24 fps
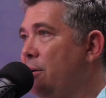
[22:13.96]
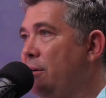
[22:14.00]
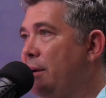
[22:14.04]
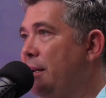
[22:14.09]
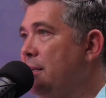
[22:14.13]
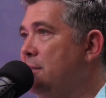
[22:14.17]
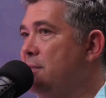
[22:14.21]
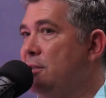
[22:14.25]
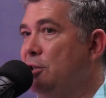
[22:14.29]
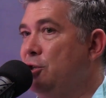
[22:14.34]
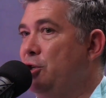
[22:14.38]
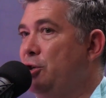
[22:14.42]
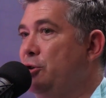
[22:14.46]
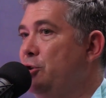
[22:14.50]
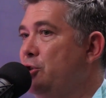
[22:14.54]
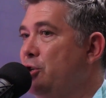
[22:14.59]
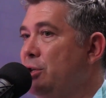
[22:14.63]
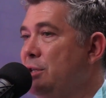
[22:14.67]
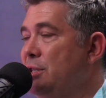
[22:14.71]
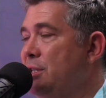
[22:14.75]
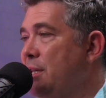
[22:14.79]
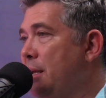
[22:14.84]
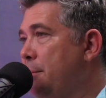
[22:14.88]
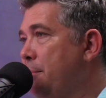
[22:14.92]

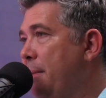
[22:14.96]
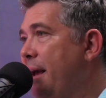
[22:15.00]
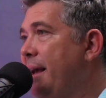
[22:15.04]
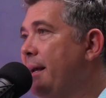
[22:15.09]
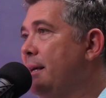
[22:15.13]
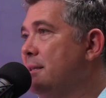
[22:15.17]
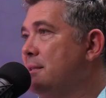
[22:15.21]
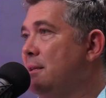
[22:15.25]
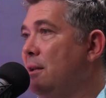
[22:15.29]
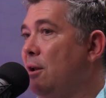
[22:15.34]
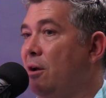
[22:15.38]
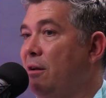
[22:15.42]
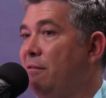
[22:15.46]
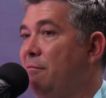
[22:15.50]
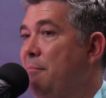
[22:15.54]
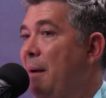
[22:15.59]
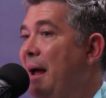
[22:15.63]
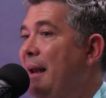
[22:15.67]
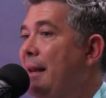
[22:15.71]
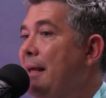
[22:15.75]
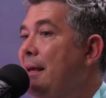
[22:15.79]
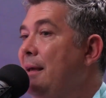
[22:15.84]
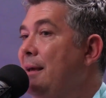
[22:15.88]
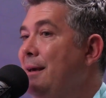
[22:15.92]
institutions that make us a lot of
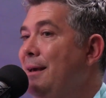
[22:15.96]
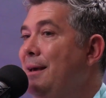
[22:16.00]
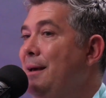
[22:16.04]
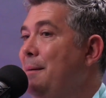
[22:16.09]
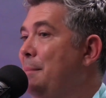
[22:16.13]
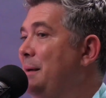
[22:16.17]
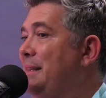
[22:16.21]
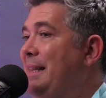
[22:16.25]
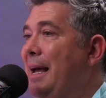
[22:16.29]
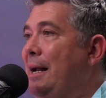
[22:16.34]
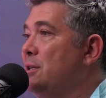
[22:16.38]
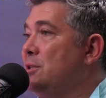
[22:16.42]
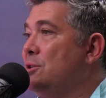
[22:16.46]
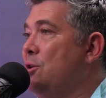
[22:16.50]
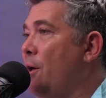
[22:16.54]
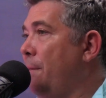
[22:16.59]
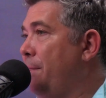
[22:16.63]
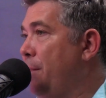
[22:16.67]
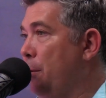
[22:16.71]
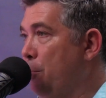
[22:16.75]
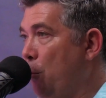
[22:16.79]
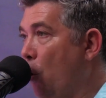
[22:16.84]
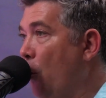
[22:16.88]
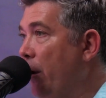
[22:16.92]
money. But that's
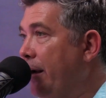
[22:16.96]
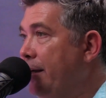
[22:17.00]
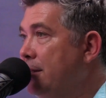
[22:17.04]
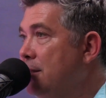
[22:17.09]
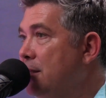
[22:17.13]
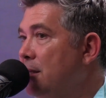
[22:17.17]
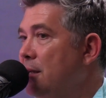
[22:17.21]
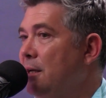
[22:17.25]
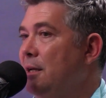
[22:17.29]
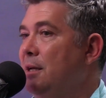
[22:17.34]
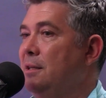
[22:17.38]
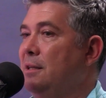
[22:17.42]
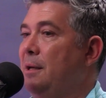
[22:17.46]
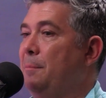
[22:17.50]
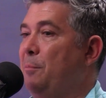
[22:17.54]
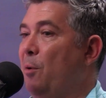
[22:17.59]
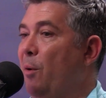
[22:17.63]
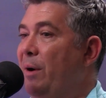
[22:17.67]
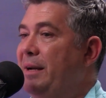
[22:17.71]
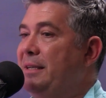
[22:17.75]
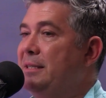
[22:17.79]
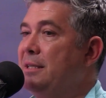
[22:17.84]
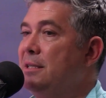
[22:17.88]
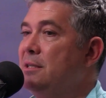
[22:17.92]
not the point. The
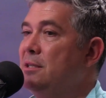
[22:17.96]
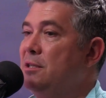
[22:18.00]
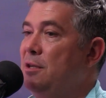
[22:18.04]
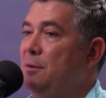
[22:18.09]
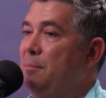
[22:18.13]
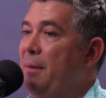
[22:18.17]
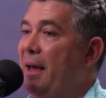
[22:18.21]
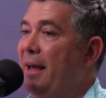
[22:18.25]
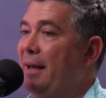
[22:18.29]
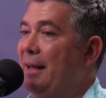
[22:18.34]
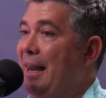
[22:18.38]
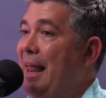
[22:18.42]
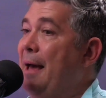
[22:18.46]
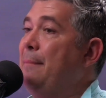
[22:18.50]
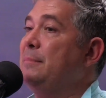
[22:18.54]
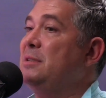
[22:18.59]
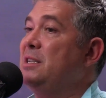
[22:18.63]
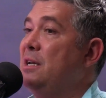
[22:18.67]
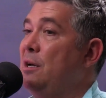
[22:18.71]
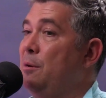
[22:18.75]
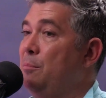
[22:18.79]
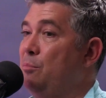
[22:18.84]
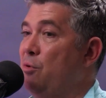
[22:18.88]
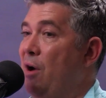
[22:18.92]
point is to make
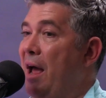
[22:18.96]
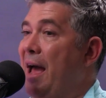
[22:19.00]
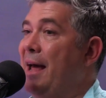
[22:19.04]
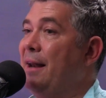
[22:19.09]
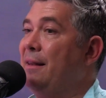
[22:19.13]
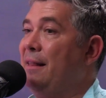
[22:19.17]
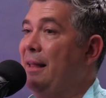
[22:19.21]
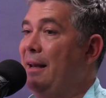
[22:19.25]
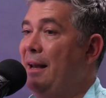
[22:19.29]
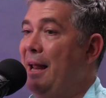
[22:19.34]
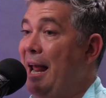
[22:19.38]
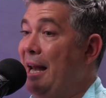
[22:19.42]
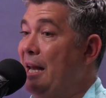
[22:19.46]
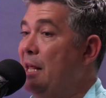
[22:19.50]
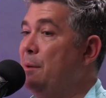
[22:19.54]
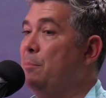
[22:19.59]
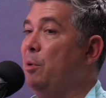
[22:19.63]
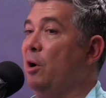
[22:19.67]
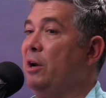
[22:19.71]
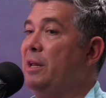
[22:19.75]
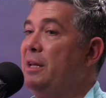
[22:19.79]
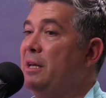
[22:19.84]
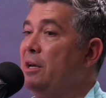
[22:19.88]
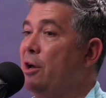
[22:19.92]
LAMTA a brand that
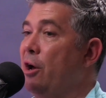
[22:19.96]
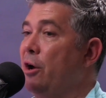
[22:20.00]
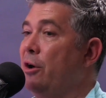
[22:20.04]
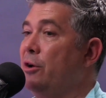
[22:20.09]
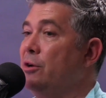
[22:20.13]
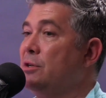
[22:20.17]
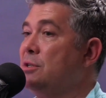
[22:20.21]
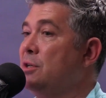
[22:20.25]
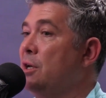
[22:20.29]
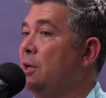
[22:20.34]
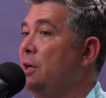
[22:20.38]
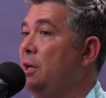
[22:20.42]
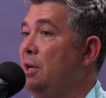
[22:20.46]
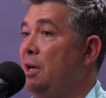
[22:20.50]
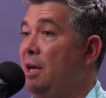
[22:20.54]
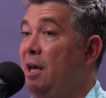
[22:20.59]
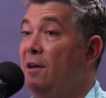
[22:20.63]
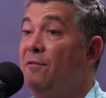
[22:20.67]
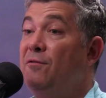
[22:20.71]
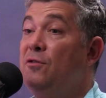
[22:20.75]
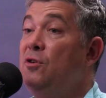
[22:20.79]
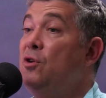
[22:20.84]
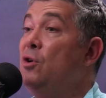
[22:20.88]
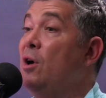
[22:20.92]
anybody goes,
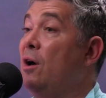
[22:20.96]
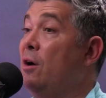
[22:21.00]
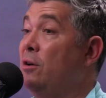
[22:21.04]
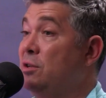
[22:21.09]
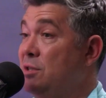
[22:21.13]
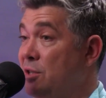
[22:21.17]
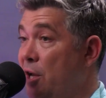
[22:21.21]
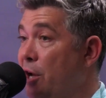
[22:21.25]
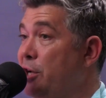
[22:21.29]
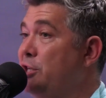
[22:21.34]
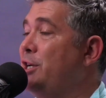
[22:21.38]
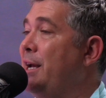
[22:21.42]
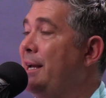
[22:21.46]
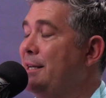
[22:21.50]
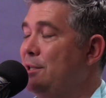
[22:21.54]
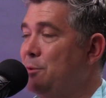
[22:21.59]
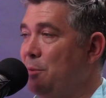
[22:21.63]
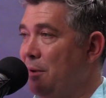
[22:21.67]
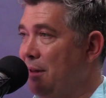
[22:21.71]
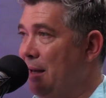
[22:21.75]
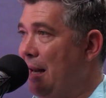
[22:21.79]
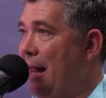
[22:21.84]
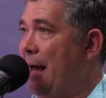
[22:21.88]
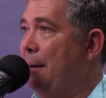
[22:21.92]
if you are associated
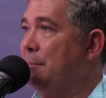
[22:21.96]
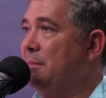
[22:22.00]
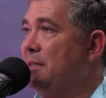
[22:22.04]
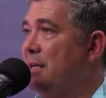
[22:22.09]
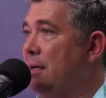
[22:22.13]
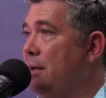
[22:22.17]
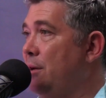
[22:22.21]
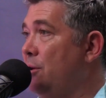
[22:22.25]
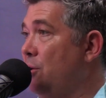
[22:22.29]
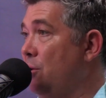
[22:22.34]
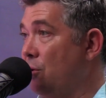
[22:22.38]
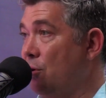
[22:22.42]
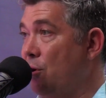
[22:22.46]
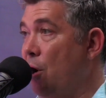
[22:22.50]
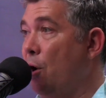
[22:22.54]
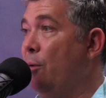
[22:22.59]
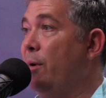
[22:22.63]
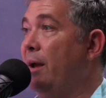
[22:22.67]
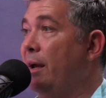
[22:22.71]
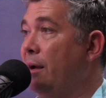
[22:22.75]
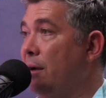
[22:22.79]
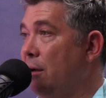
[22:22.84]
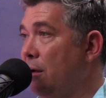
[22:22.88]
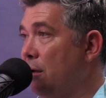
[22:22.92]
with LAMTA, you're
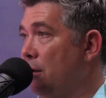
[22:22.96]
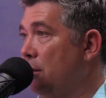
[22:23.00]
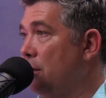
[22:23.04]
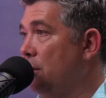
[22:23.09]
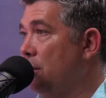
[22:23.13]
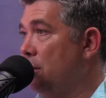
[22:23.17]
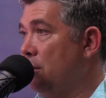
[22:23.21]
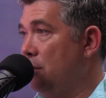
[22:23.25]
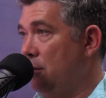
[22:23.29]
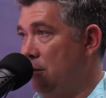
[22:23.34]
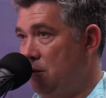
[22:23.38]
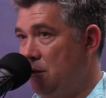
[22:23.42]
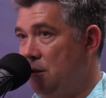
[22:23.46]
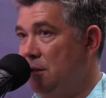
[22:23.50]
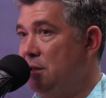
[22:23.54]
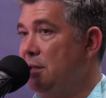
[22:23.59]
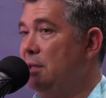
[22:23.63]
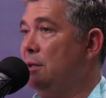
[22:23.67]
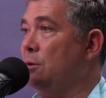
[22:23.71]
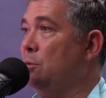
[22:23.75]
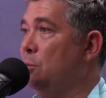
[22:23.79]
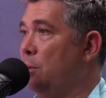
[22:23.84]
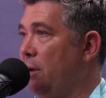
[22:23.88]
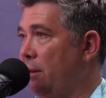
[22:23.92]
going to
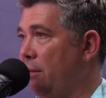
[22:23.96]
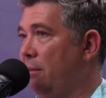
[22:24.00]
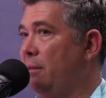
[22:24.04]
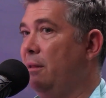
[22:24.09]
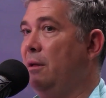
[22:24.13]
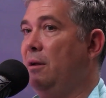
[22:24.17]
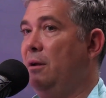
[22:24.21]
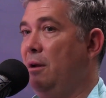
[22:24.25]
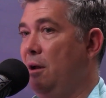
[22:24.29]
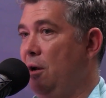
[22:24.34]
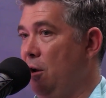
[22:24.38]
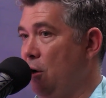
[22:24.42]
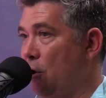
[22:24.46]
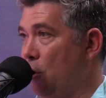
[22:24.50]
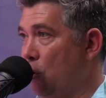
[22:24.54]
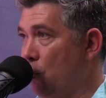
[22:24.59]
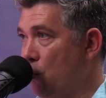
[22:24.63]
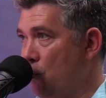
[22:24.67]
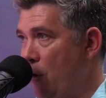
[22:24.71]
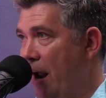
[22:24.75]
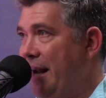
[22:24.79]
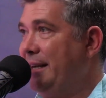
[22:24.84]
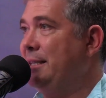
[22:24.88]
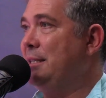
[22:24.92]
deal with
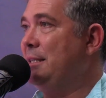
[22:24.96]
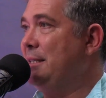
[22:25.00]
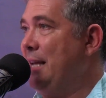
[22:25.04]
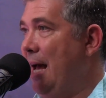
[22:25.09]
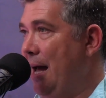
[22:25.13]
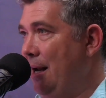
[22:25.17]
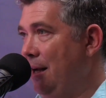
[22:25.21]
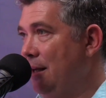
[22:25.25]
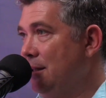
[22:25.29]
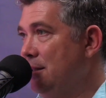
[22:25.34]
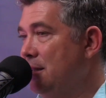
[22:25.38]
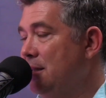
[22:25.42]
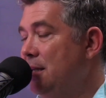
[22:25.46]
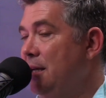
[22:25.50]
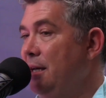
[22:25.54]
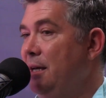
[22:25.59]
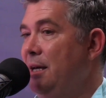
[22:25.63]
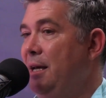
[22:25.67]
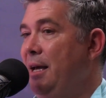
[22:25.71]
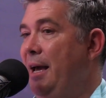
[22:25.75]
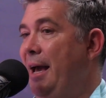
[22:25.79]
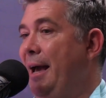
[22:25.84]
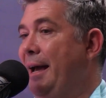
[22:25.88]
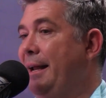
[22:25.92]
great talent.
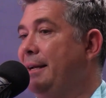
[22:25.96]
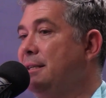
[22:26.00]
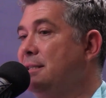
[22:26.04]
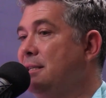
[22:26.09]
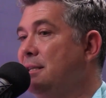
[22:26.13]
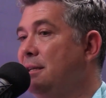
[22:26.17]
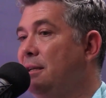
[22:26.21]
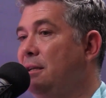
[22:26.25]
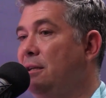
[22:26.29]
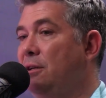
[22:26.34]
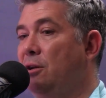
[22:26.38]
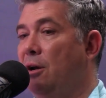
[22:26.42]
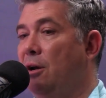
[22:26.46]
And,